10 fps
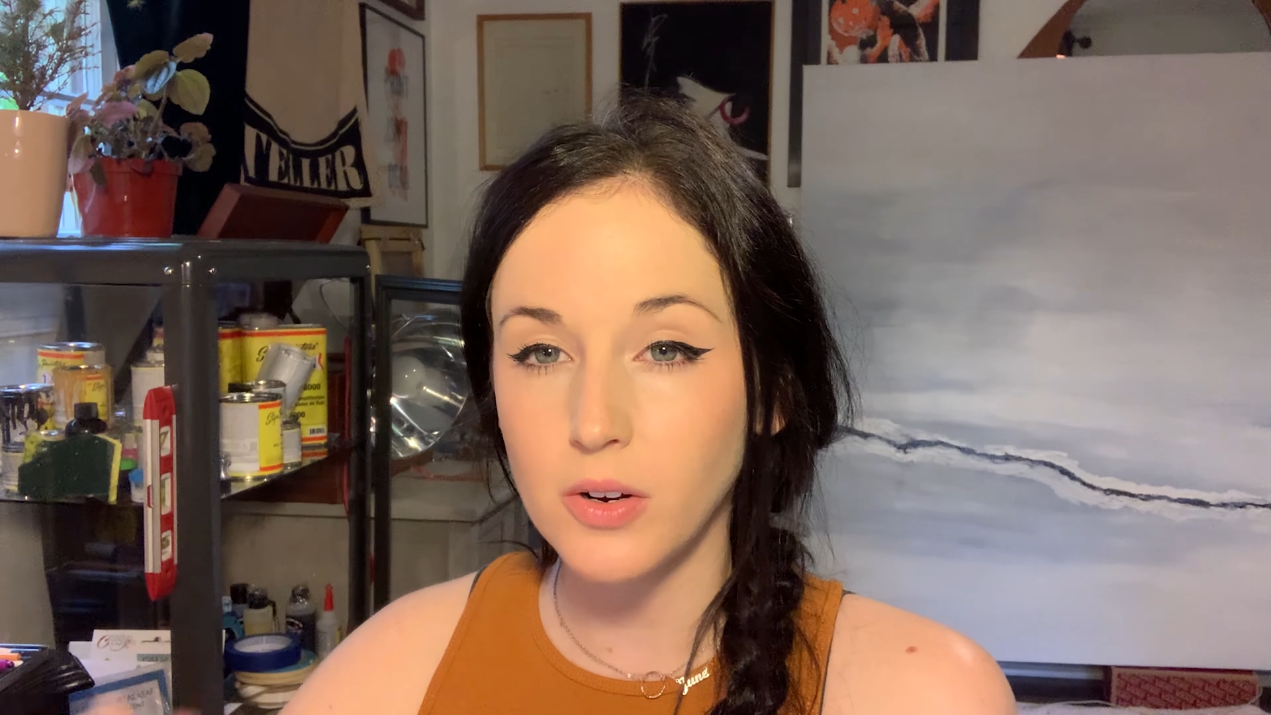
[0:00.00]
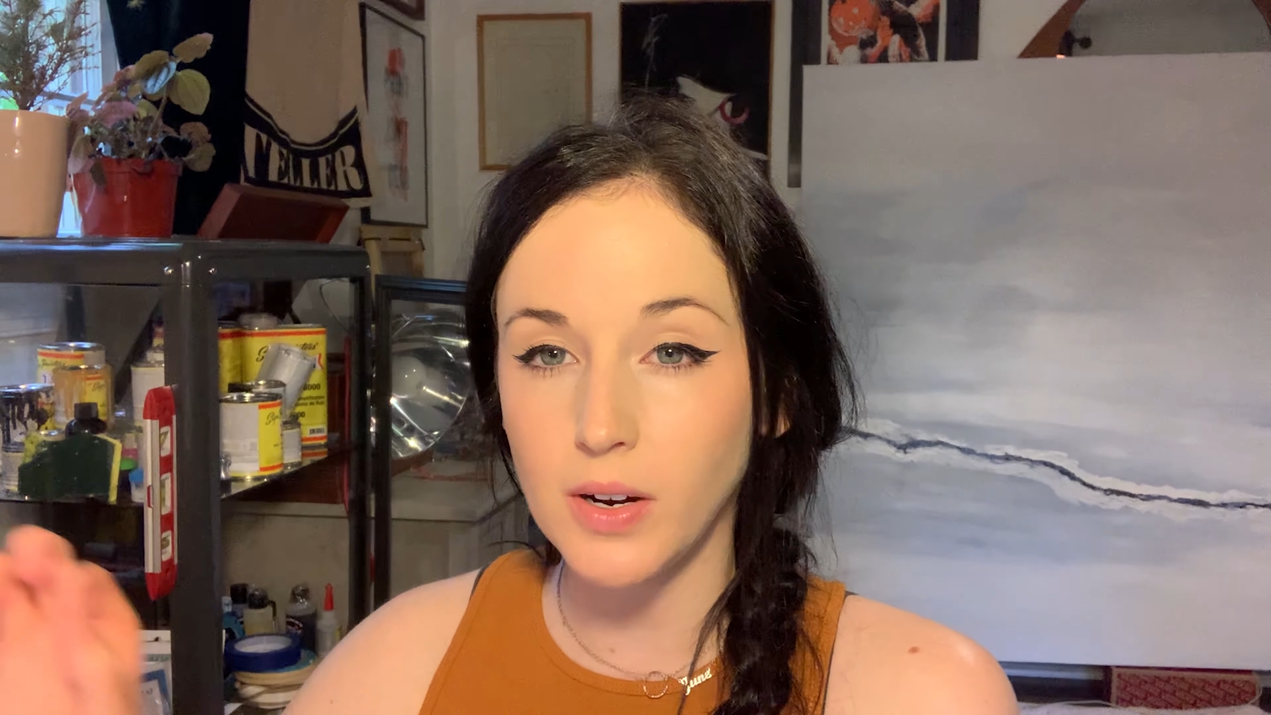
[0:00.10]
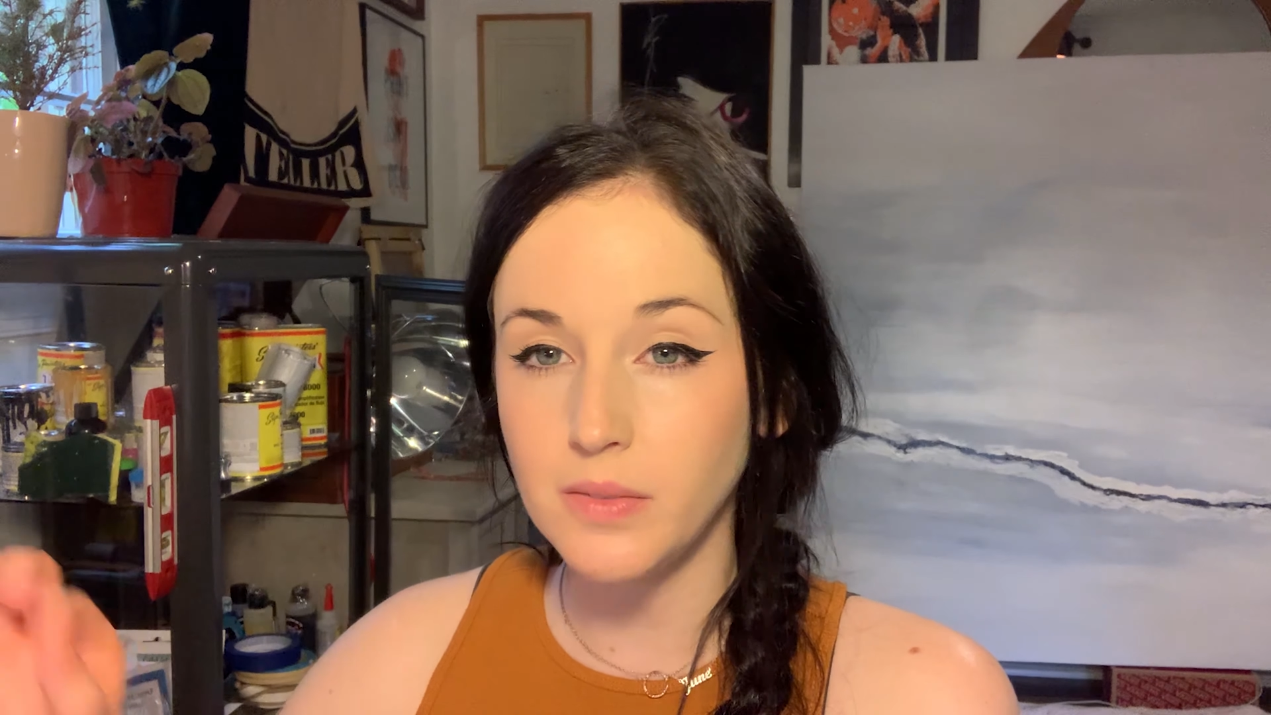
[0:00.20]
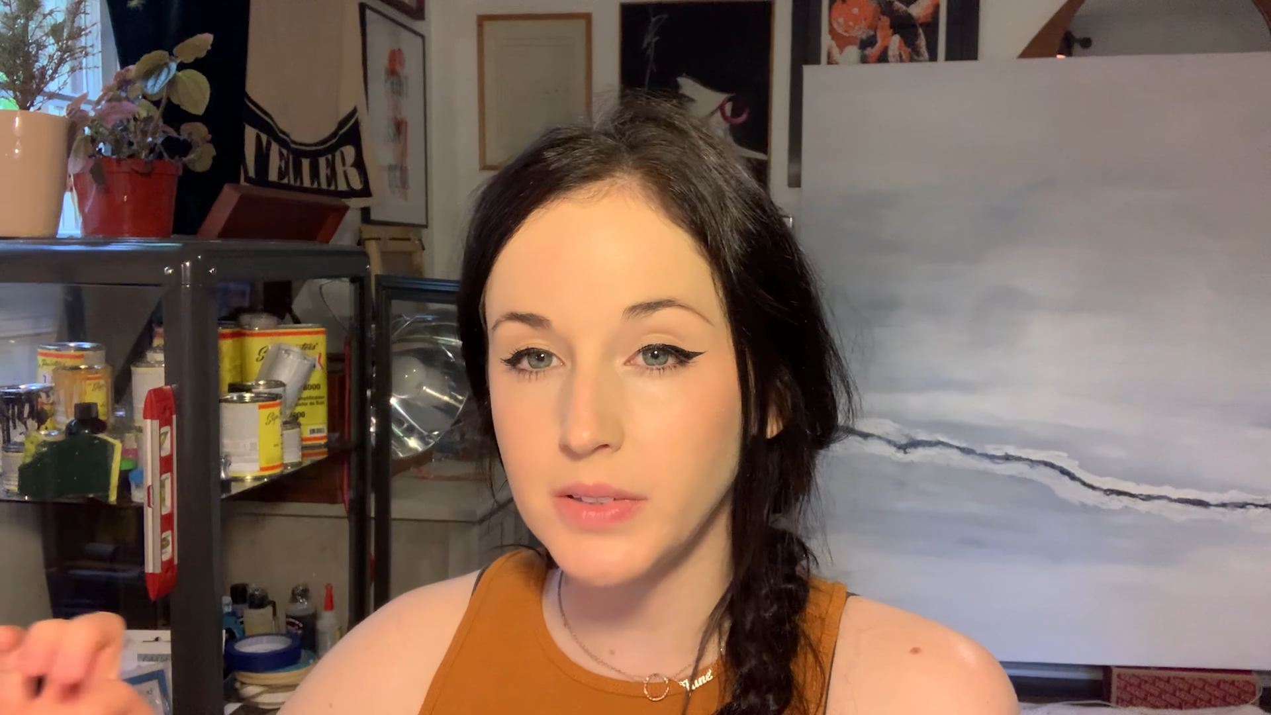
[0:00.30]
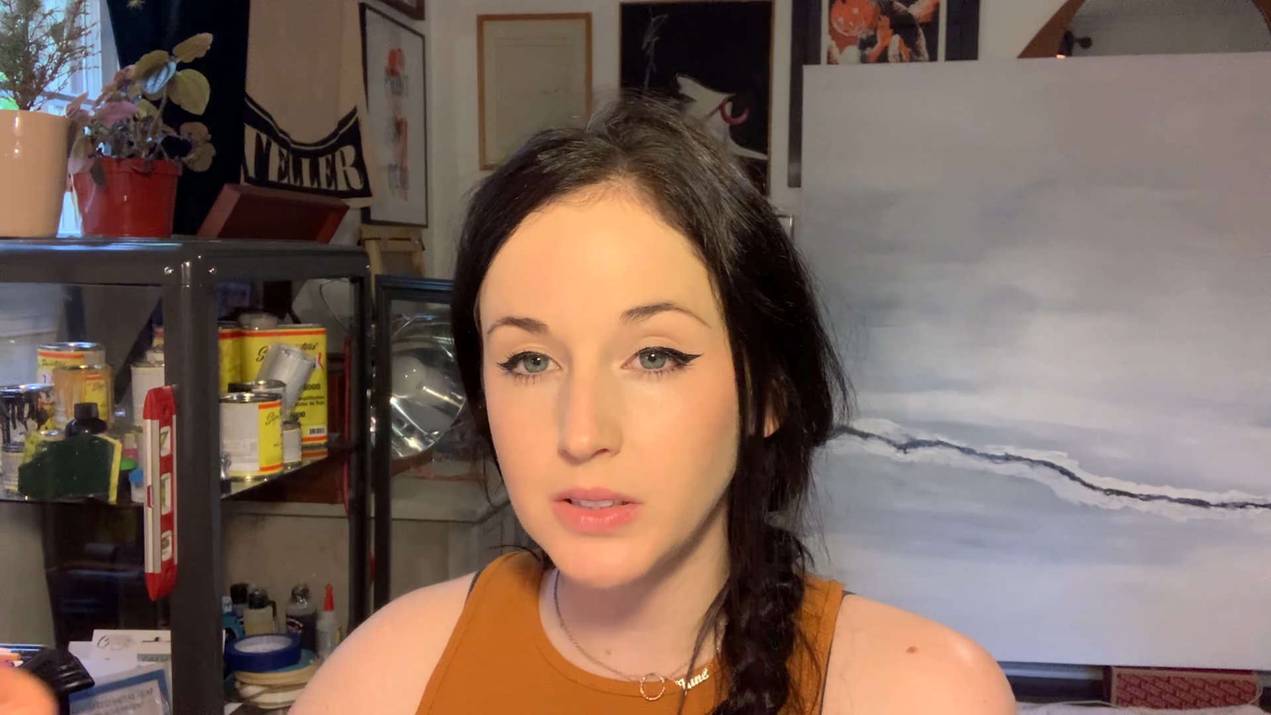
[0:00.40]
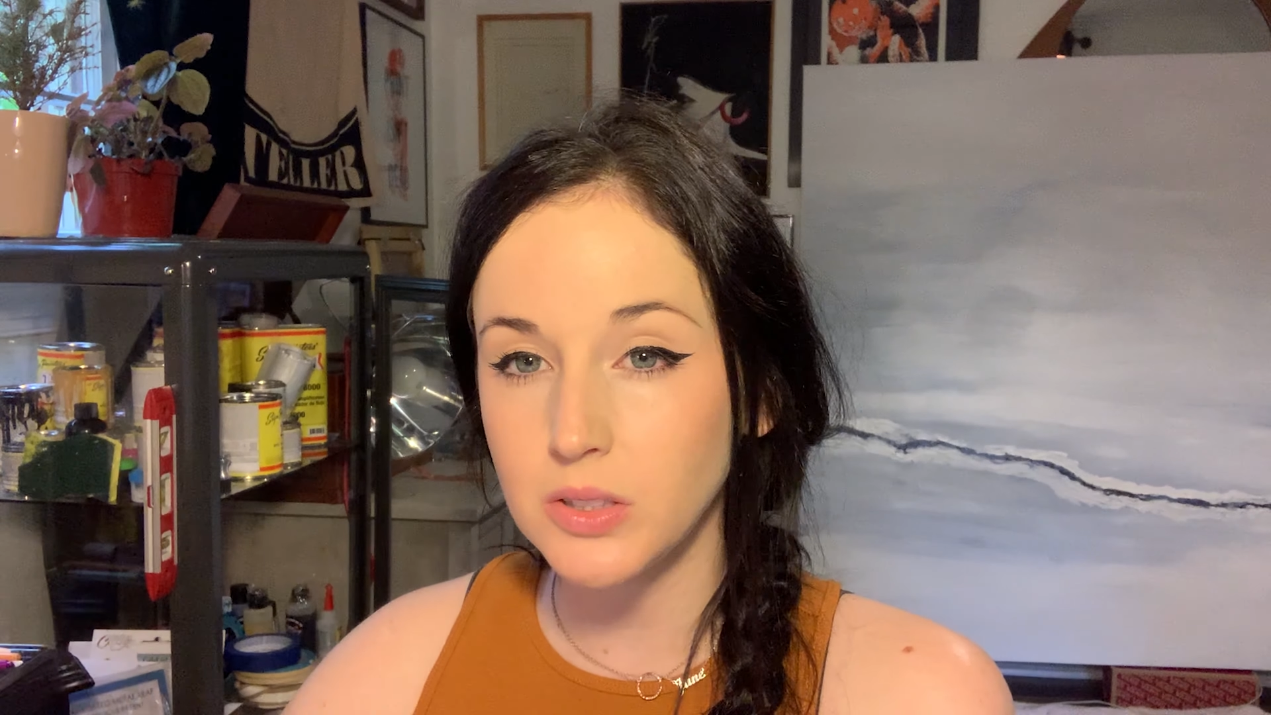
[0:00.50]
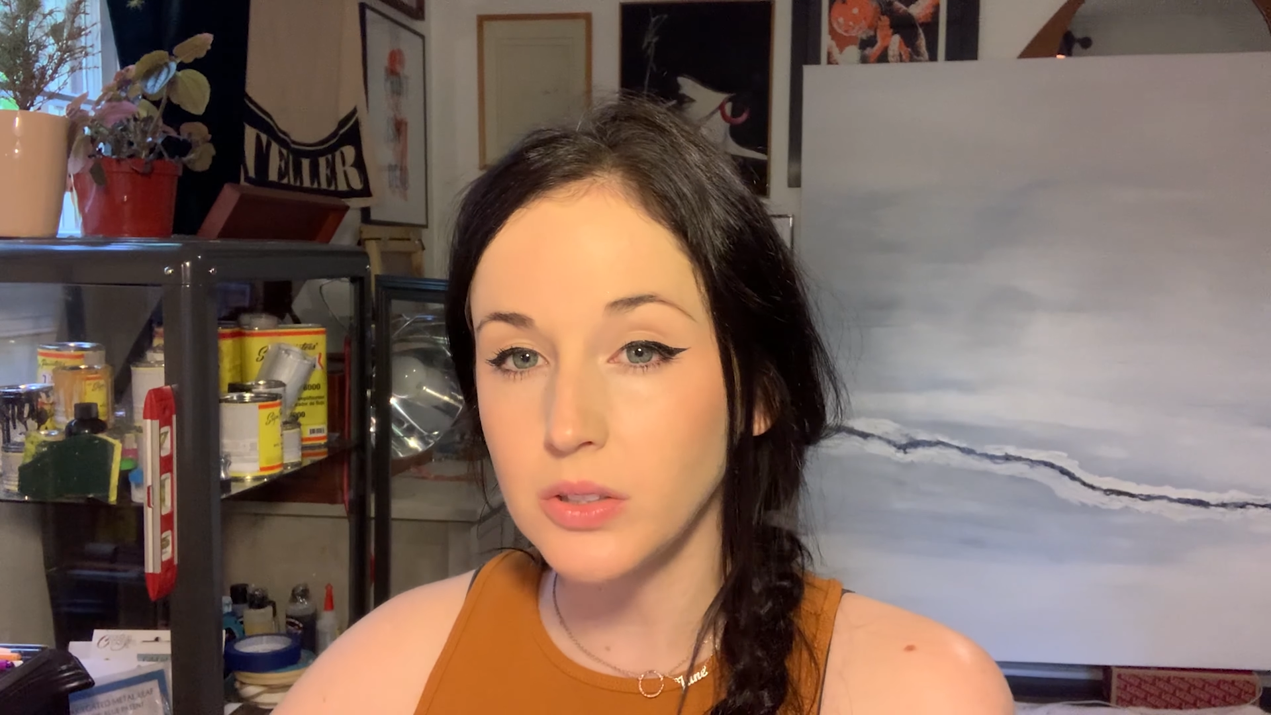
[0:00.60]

crevice